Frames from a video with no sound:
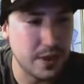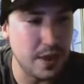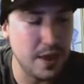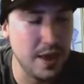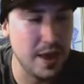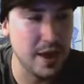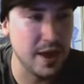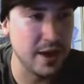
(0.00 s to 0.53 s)

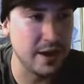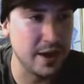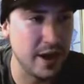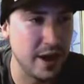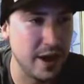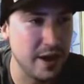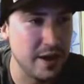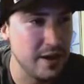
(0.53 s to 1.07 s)
And
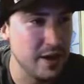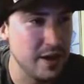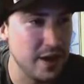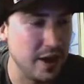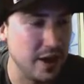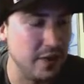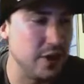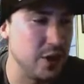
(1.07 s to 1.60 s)

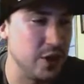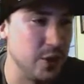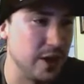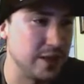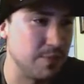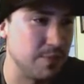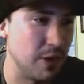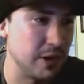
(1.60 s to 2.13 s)
in the
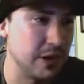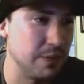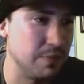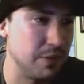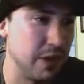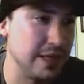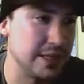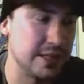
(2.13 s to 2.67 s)
U.S.
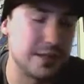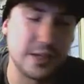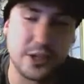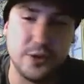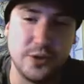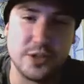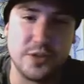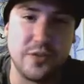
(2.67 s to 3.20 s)
marketplace, it's a
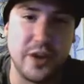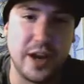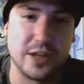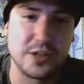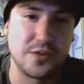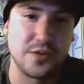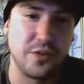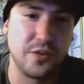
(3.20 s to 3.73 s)
huge
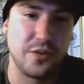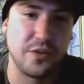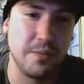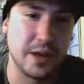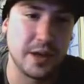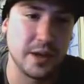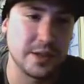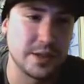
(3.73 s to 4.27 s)
advantage for them
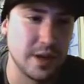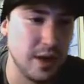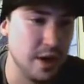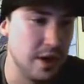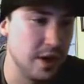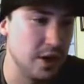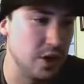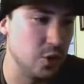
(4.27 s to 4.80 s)
because
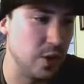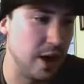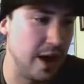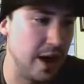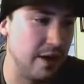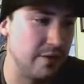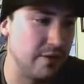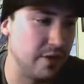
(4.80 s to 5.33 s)
you
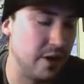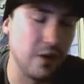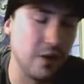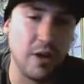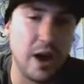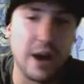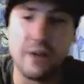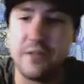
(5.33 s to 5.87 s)
have a
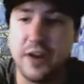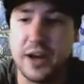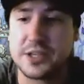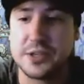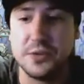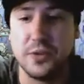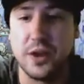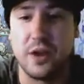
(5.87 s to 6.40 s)
lot of
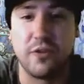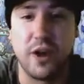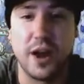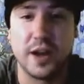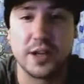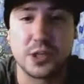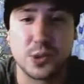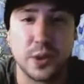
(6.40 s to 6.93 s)
us who love
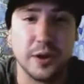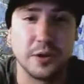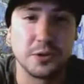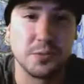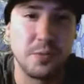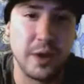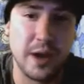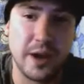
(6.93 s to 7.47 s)
riding
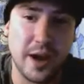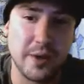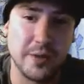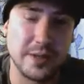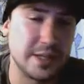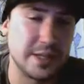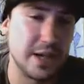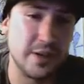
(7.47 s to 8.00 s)
trails, but I
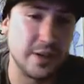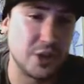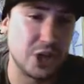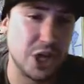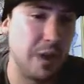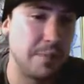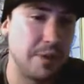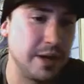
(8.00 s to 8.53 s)
would say the
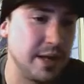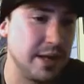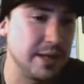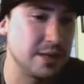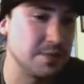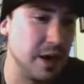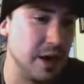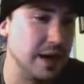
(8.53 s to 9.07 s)

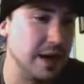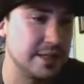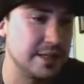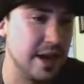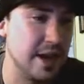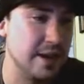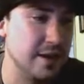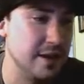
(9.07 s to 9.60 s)
Japanese
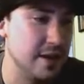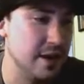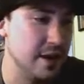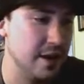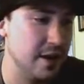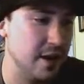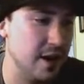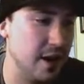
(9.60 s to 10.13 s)
mindset,
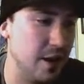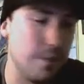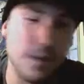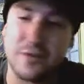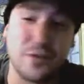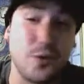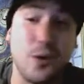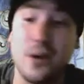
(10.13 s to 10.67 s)
and
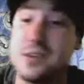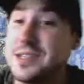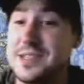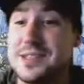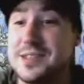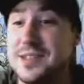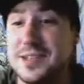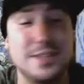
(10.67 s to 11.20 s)
of course,
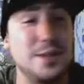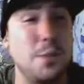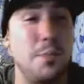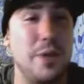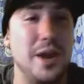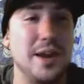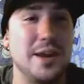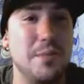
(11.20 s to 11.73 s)
this is
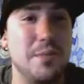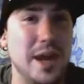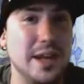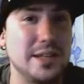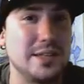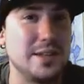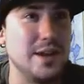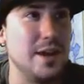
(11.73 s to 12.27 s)

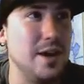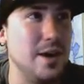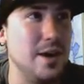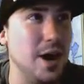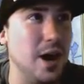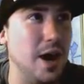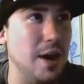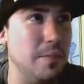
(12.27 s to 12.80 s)
opinion-based,
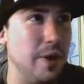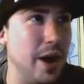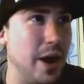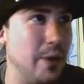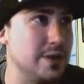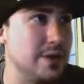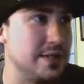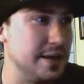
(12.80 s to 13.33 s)
but I
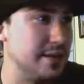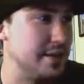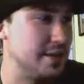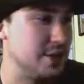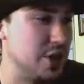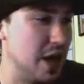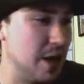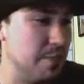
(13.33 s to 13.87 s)
would say that the
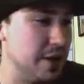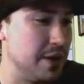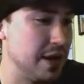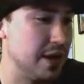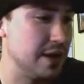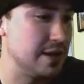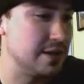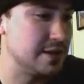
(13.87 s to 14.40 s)

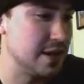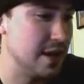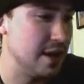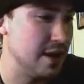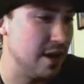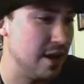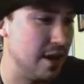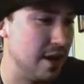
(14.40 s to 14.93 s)
Japanese
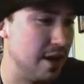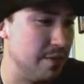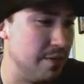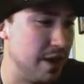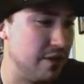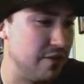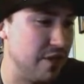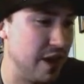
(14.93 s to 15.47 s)

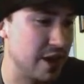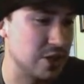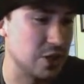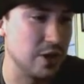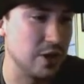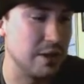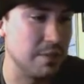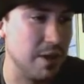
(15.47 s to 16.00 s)

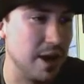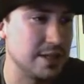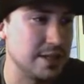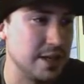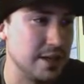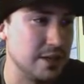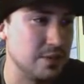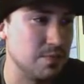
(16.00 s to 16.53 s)
manufacturing and
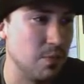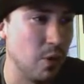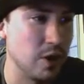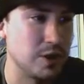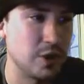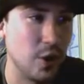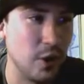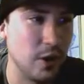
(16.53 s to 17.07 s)
mindset is
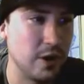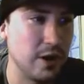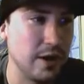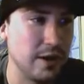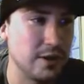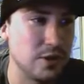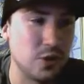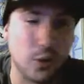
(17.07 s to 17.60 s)
more
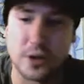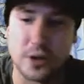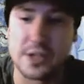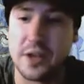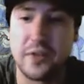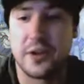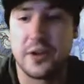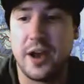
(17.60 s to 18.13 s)
targeted towards
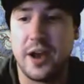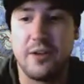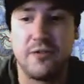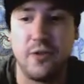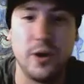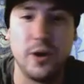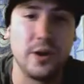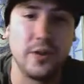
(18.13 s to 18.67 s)
Southern
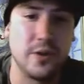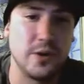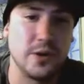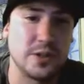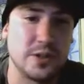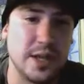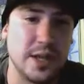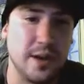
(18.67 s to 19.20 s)
California. They're
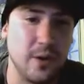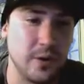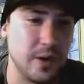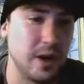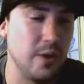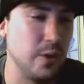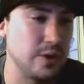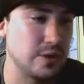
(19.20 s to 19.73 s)
just saying,
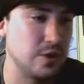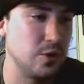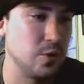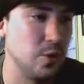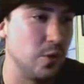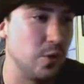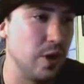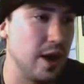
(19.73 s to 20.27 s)
okay, what's
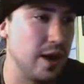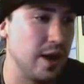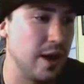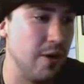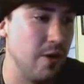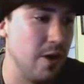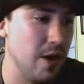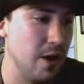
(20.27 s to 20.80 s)
cool right
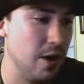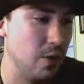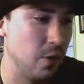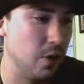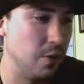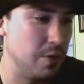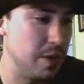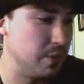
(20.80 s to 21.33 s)
now?
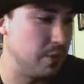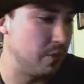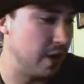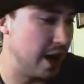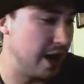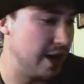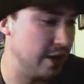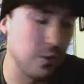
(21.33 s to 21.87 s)
What are people
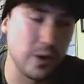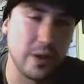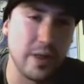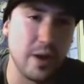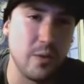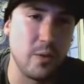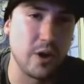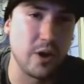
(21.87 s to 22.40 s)
riding? What do
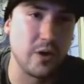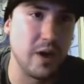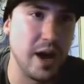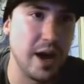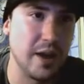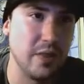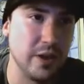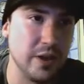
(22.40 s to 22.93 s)
they want to
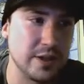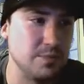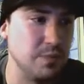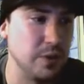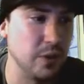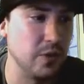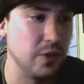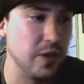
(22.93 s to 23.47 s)
ride? Let's
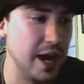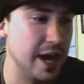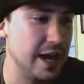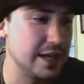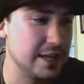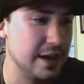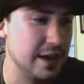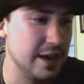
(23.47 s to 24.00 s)
build
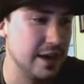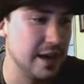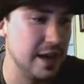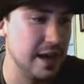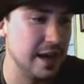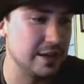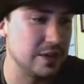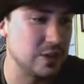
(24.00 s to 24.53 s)
that.
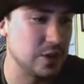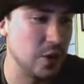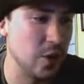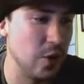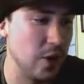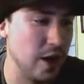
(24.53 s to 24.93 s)
And so,